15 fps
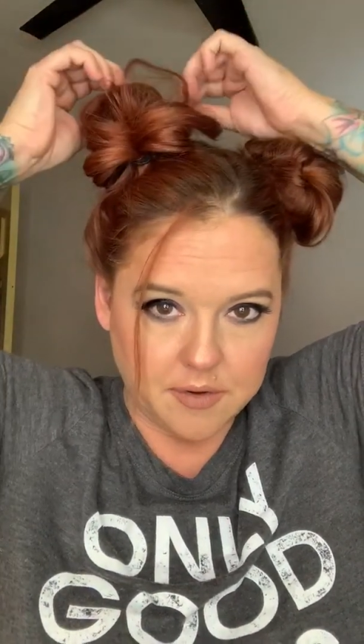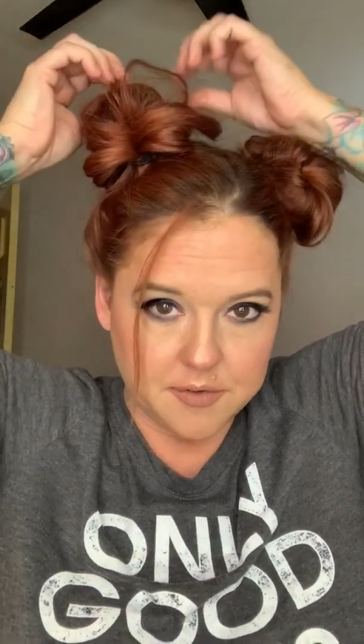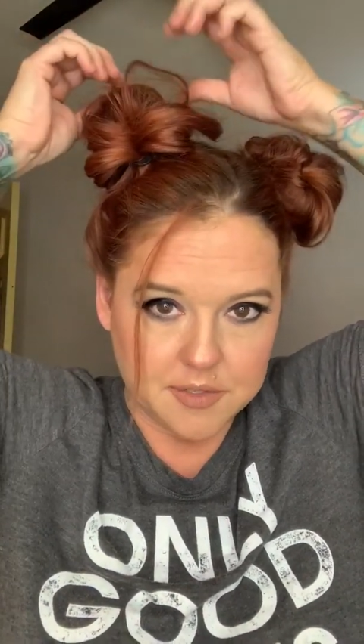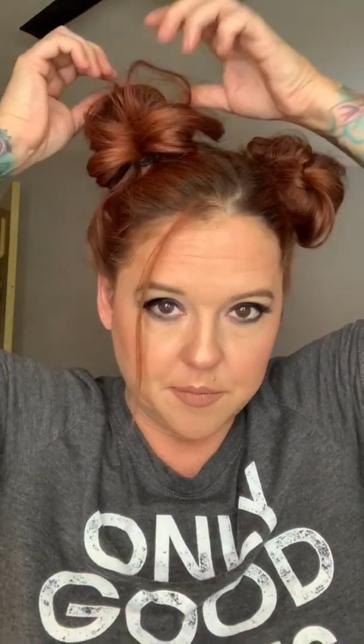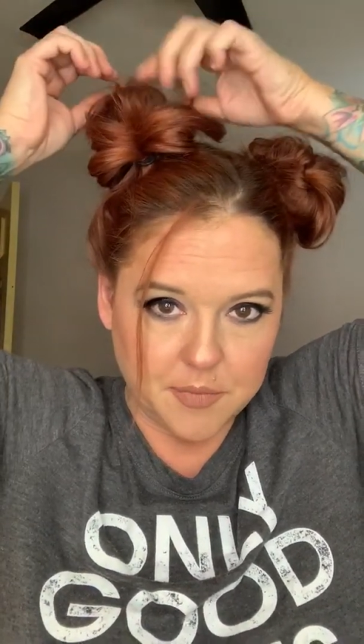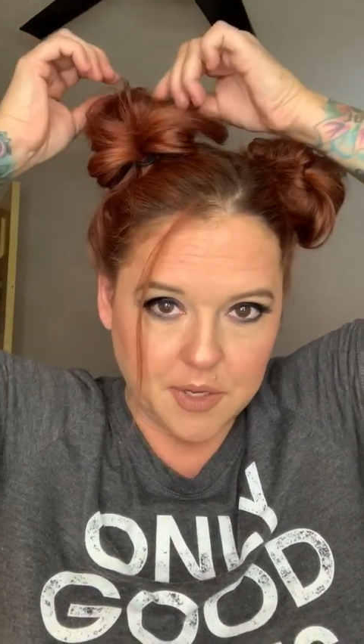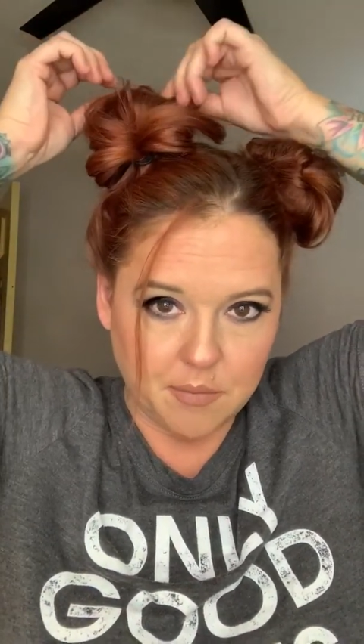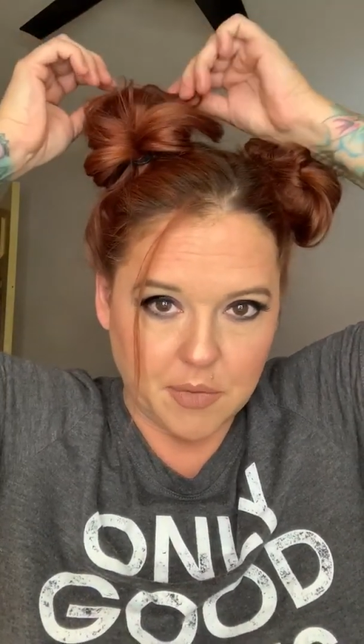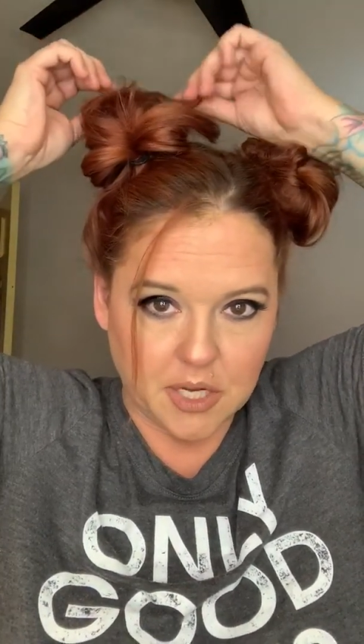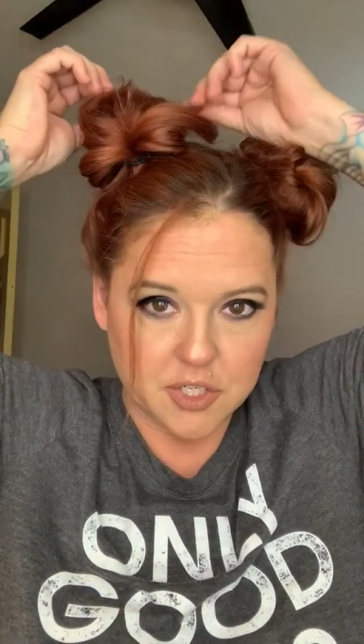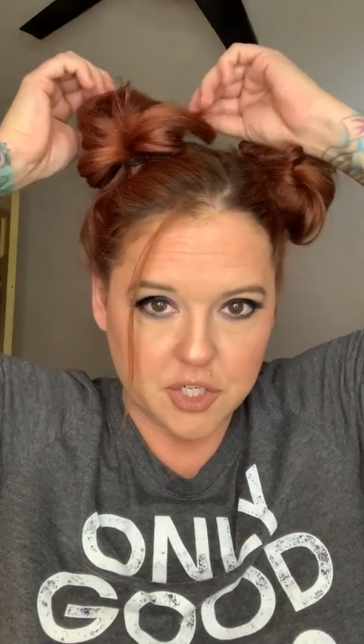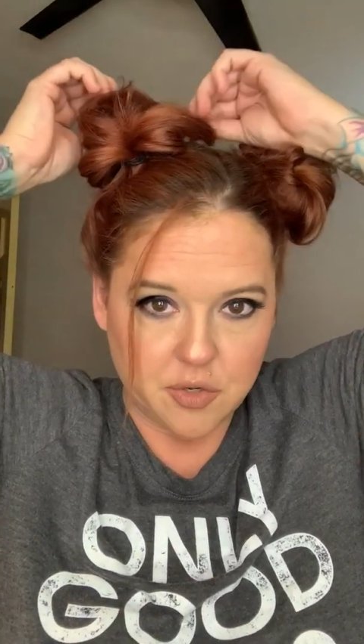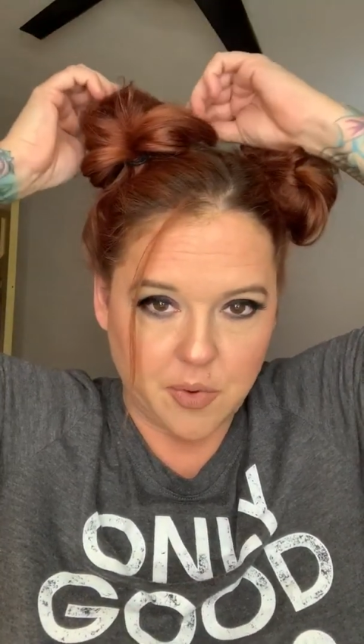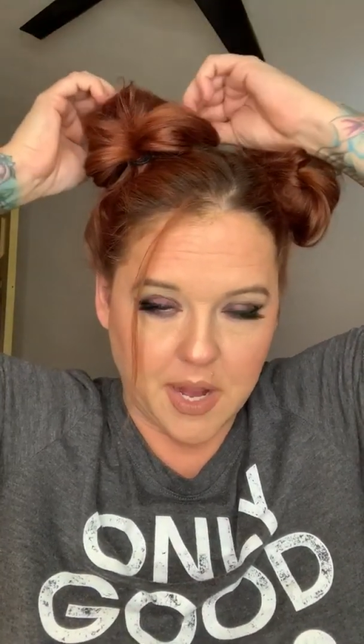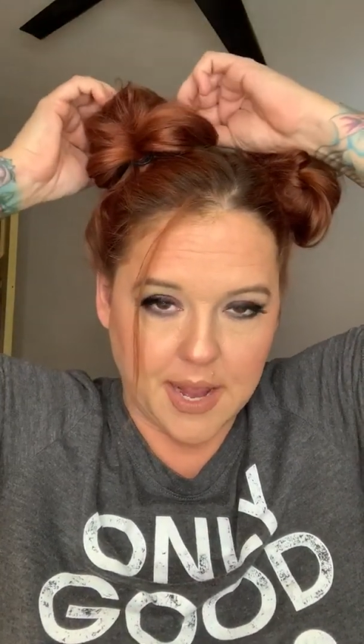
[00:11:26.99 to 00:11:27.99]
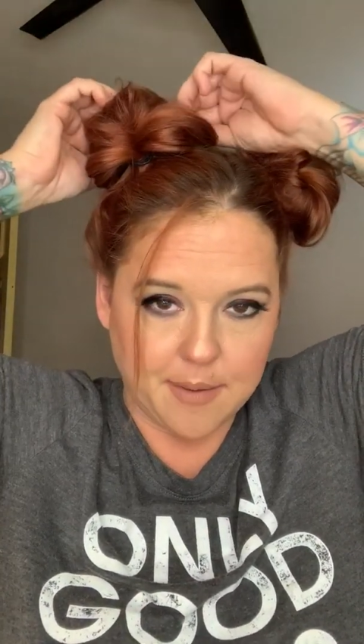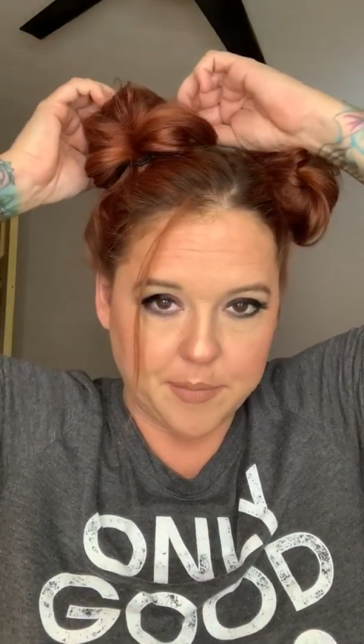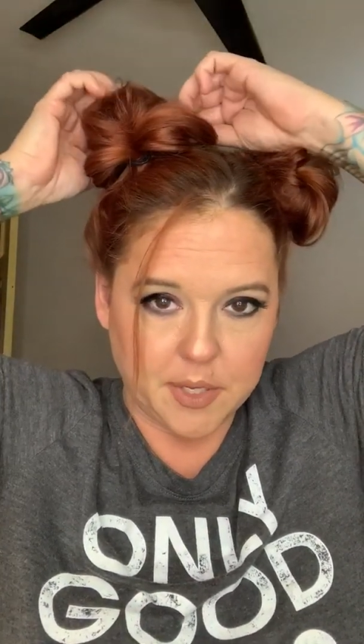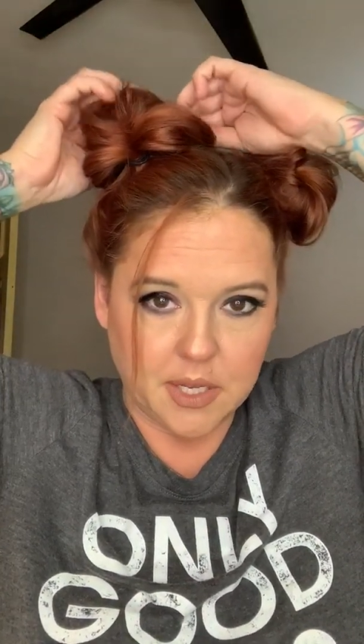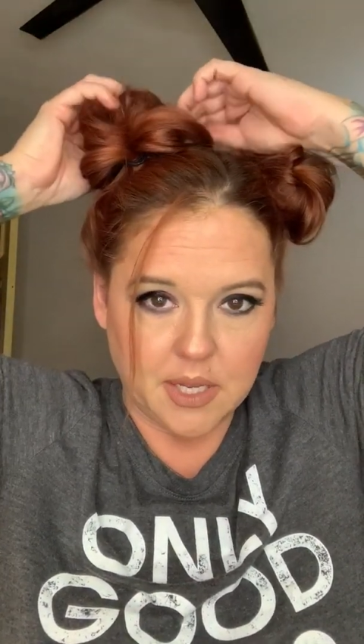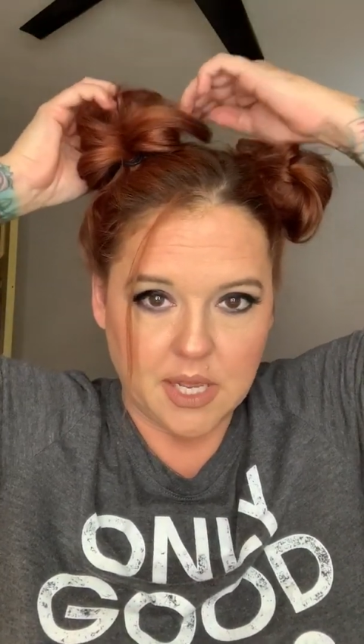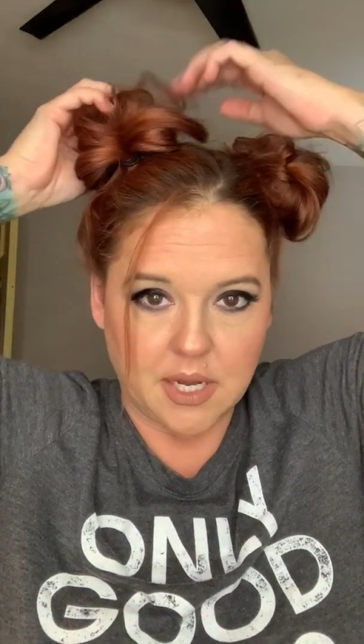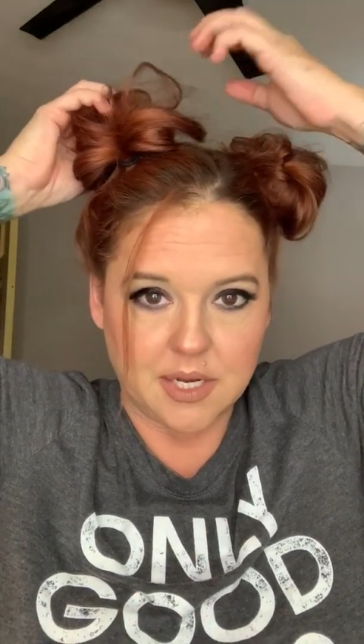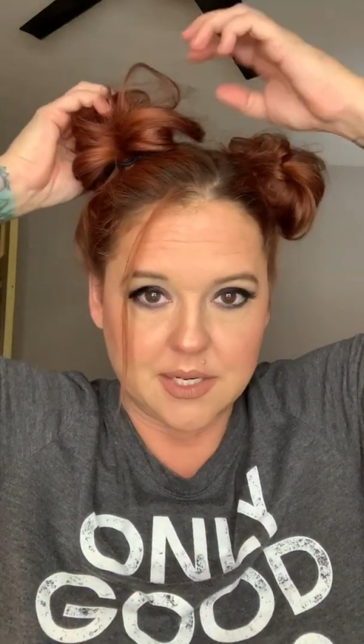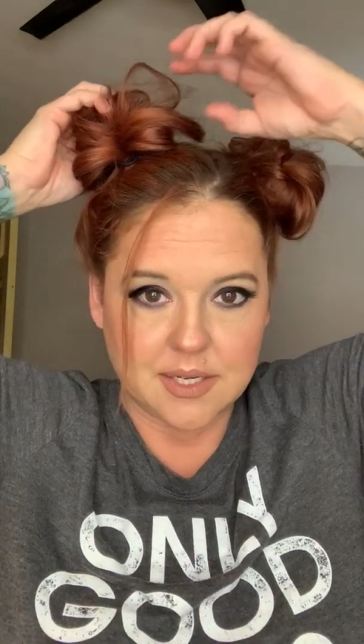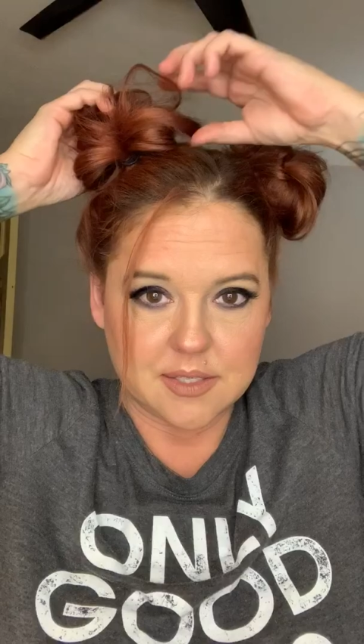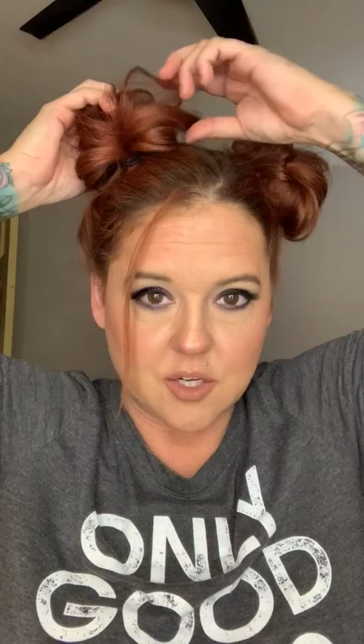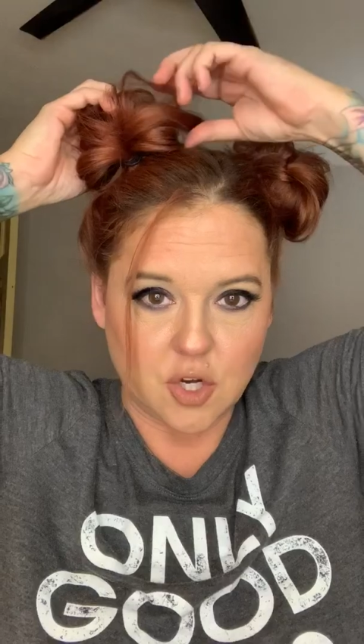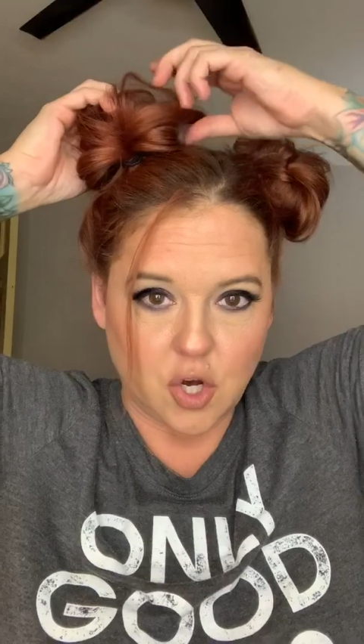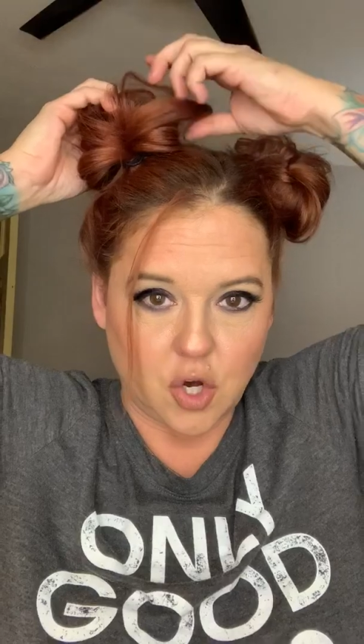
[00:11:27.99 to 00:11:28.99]
If something makes you happy and it
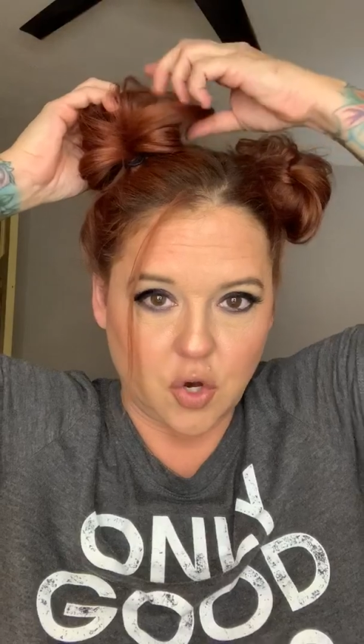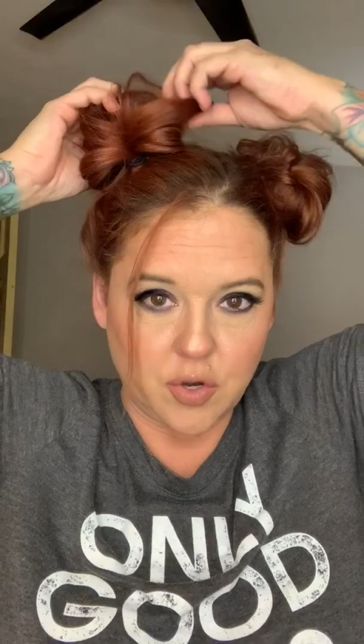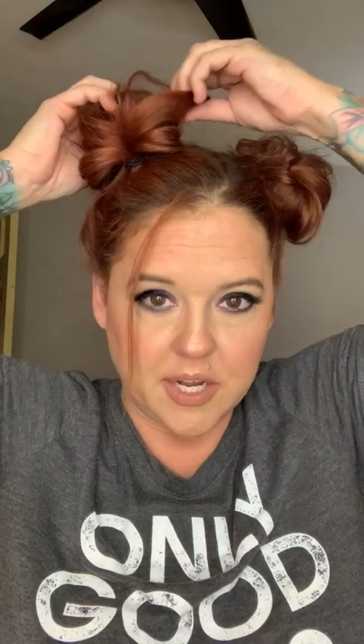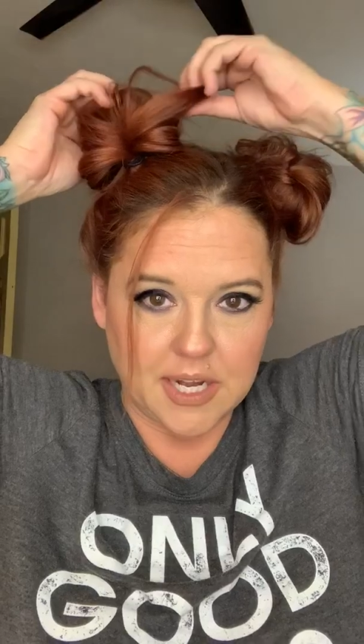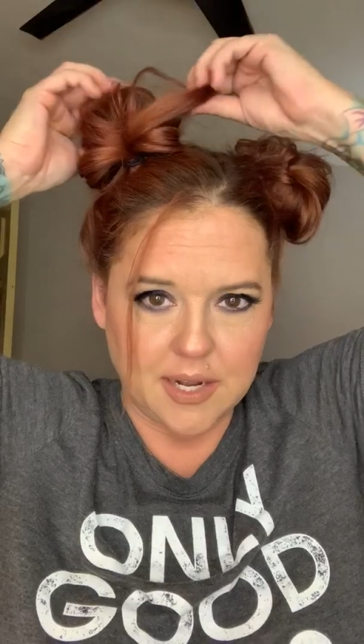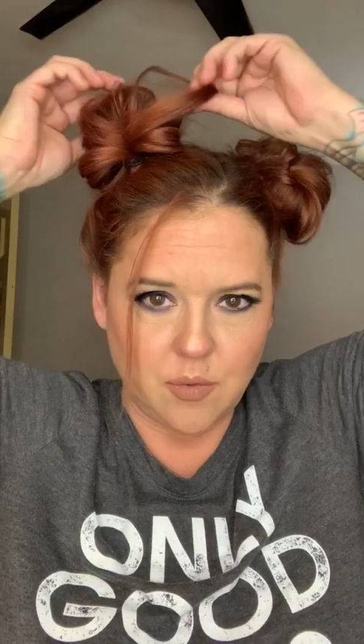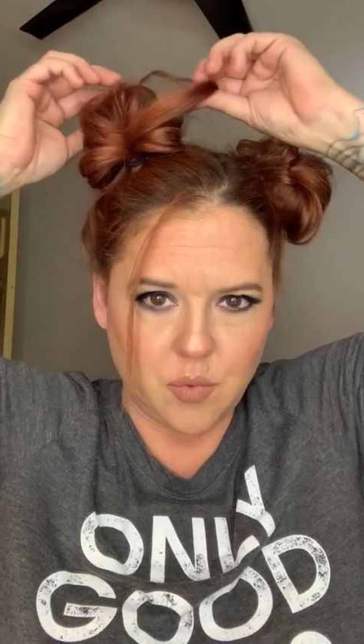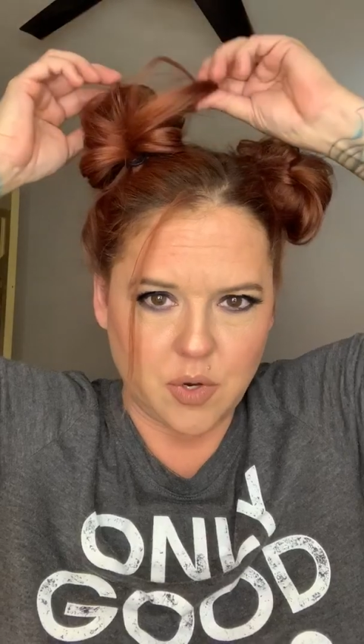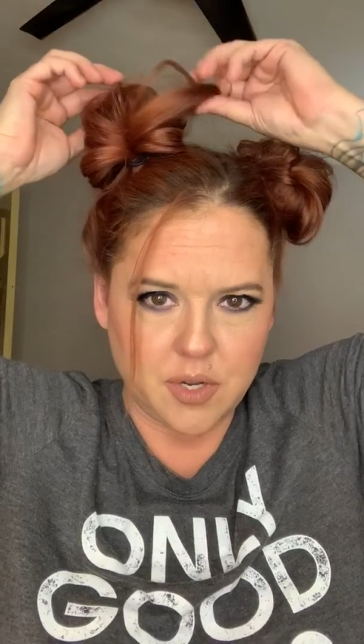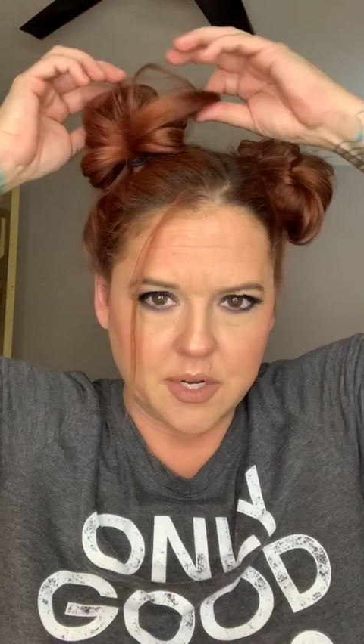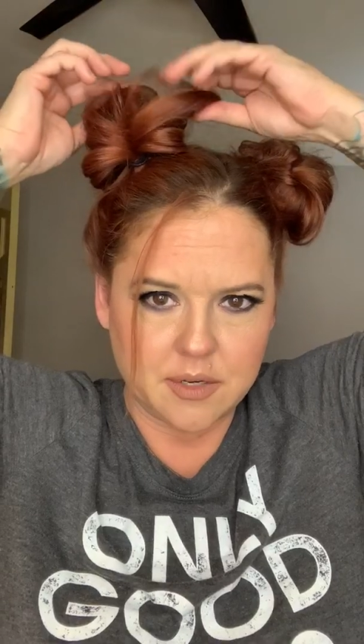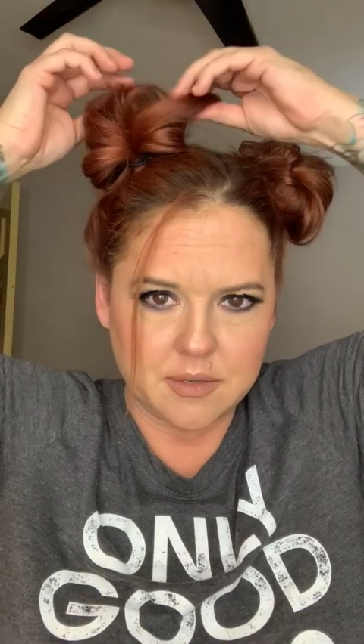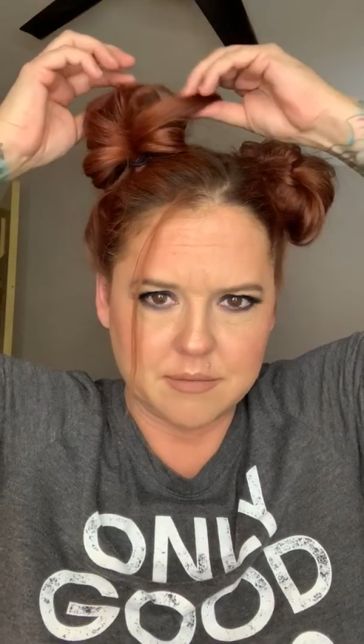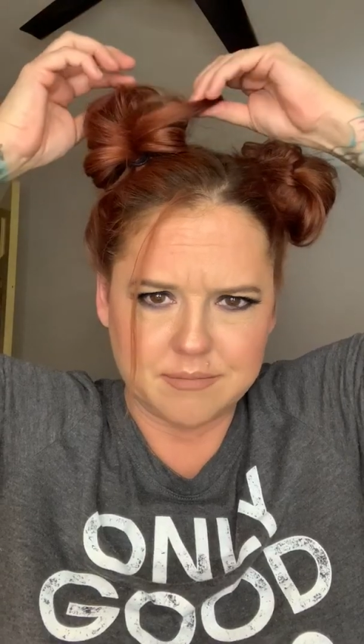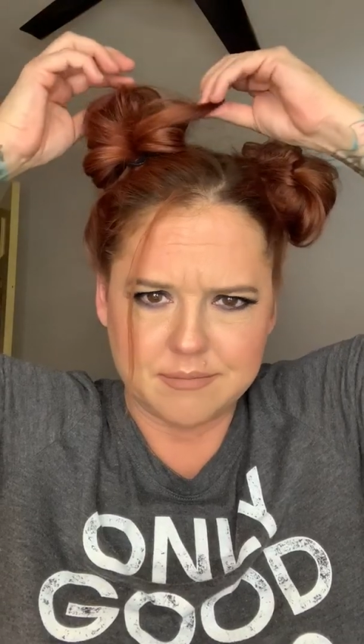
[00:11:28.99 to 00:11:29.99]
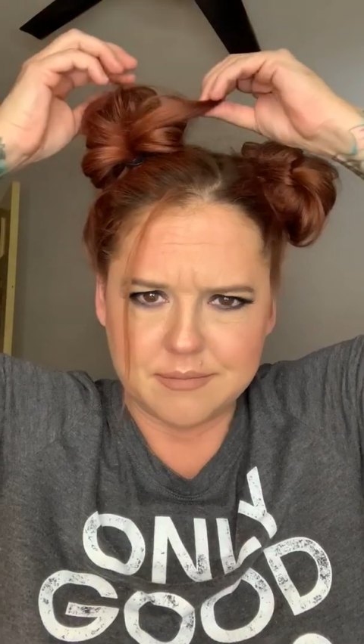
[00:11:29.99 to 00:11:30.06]
doesn't hurt anyone,